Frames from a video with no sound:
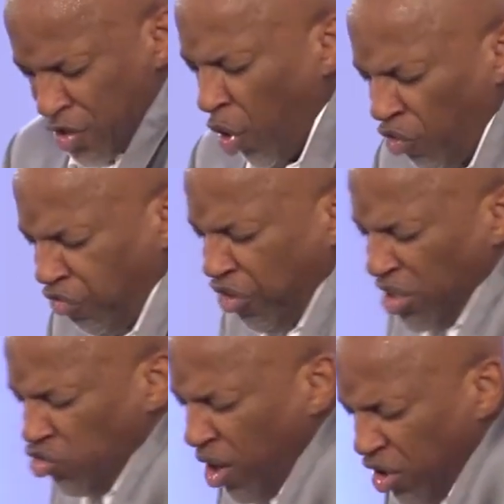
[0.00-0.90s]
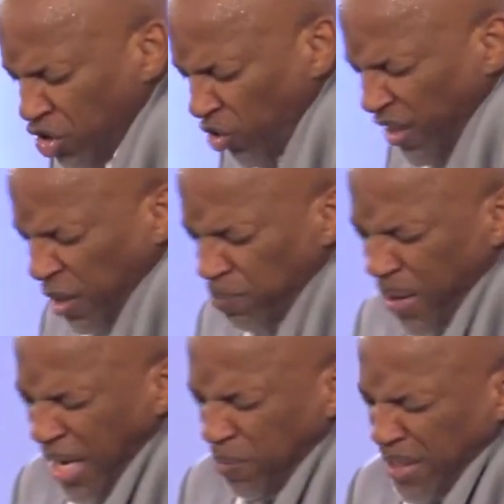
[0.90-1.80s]
Don't frustrate her so that the
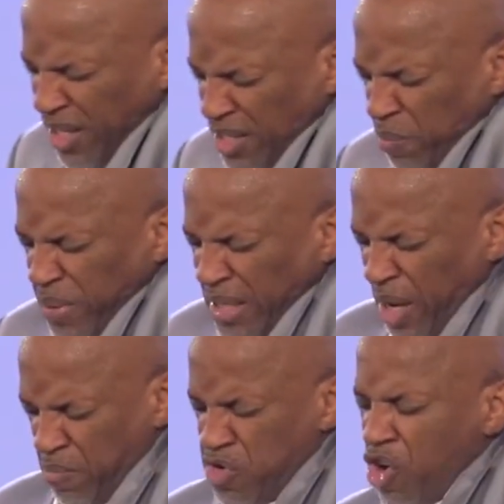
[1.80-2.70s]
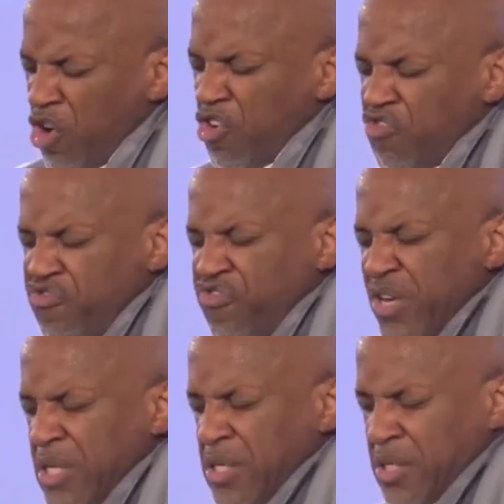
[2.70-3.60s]
baby doesn't become
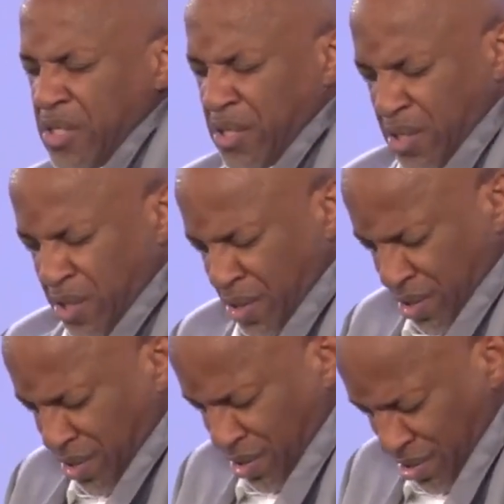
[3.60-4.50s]
nervous.